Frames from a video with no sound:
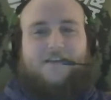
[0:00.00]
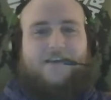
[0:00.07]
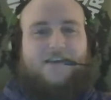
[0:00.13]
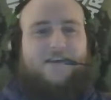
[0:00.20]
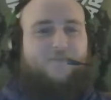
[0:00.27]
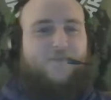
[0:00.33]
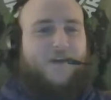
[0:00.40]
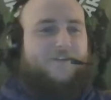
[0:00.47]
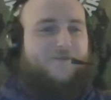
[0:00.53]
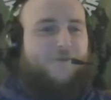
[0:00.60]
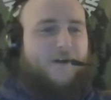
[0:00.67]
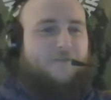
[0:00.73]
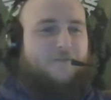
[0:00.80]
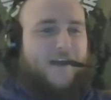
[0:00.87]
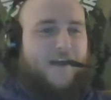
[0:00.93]
the Big
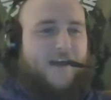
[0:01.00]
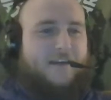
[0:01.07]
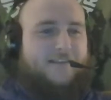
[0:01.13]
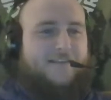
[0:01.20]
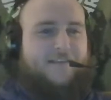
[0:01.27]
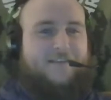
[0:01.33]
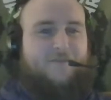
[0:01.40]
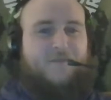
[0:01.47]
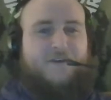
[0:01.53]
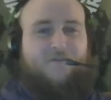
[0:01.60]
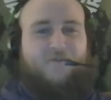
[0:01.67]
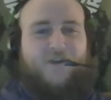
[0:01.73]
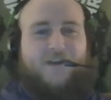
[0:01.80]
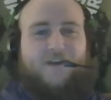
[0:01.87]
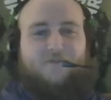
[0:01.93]
12 guys and
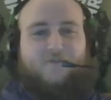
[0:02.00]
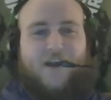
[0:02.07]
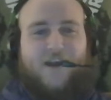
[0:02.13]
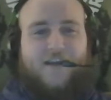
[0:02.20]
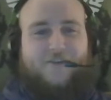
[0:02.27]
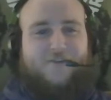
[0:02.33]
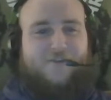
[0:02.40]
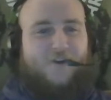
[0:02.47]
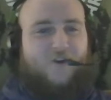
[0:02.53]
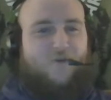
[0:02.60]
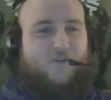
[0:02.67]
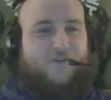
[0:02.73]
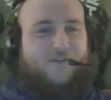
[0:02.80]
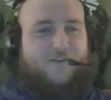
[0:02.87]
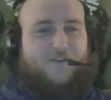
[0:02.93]
Big Freaking Friday
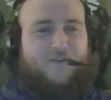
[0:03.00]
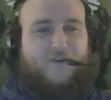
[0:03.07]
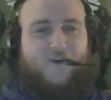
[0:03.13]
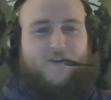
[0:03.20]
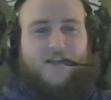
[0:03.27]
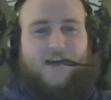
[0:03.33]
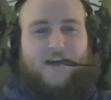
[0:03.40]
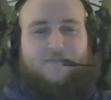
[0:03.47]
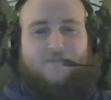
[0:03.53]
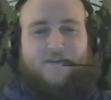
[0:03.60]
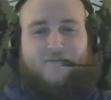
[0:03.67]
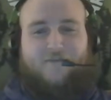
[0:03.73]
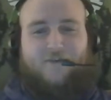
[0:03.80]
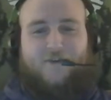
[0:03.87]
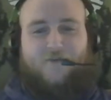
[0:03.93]
show will still go
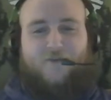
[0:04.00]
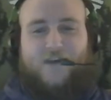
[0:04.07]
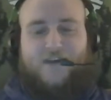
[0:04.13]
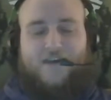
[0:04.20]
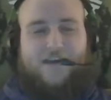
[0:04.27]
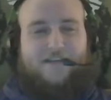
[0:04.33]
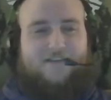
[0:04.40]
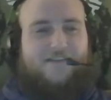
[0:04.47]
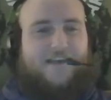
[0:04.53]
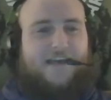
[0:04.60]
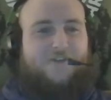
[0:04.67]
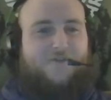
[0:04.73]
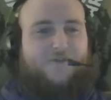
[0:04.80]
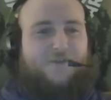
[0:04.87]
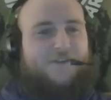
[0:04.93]
live every week as
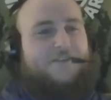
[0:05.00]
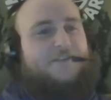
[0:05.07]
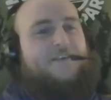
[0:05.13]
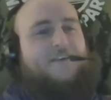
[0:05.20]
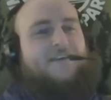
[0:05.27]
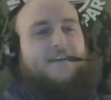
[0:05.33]
scheduled.